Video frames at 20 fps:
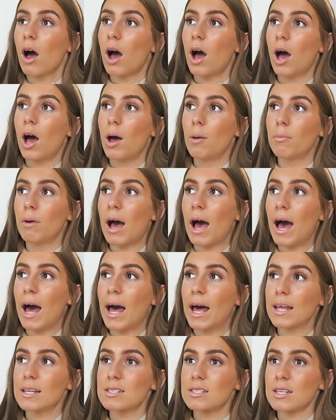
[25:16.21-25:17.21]

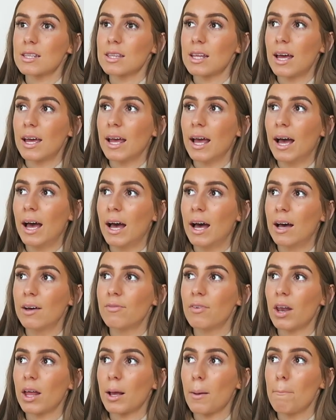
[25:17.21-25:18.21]
And they
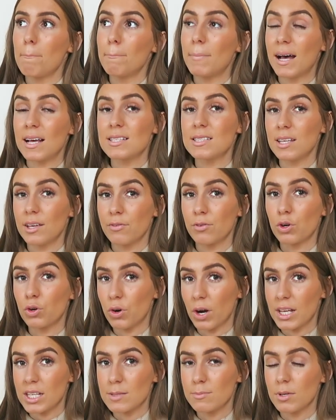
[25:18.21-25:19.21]
have like a massive
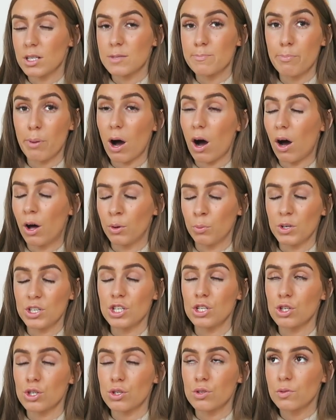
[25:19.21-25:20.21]
Christmas barn,
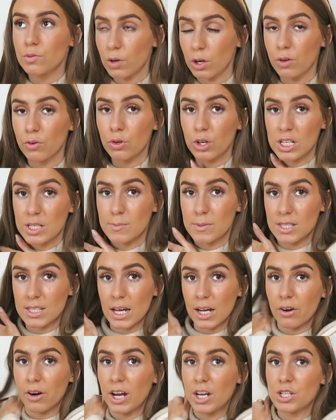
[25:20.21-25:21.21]
which is just full of Christmas
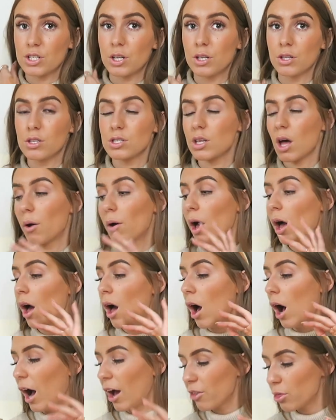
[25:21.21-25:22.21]
decorations. So
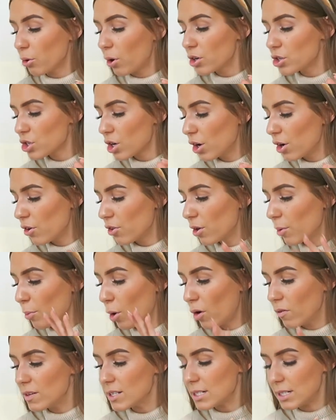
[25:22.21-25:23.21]
I thought I'd show you
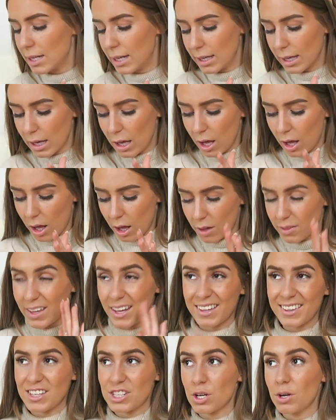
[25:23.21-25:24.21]
them. Obviously,
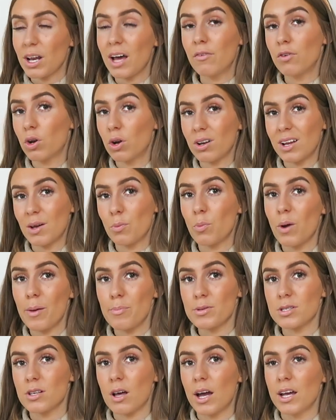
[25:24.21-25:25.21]
that we don't have an online
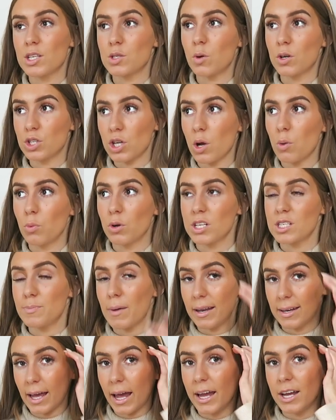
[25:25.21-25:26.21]
website, so I don't want to
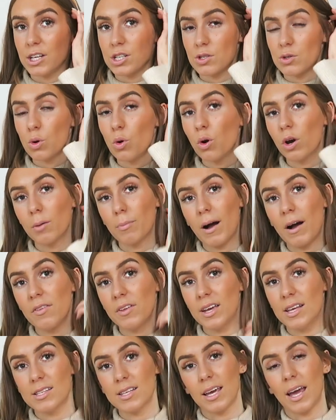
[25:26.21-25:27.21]
spend ages talking
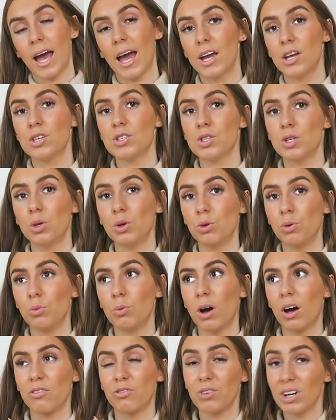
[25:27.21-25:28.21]
about these in case
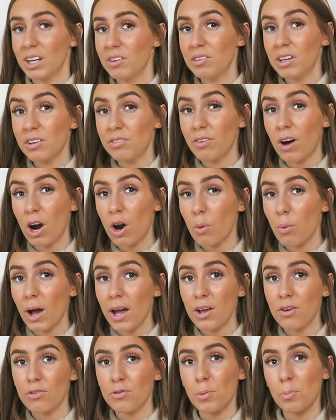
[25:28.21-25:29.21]
you are really, really far
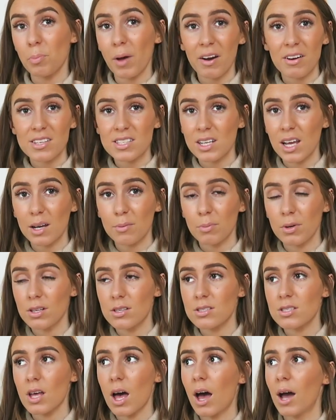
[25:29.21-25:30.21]
away from Bury St
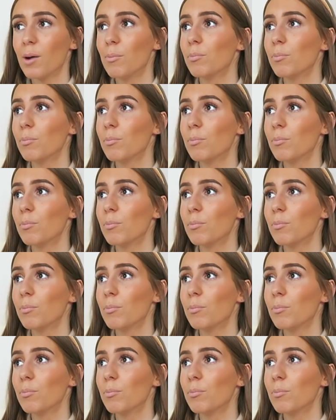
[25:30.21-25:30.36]
Edmunds.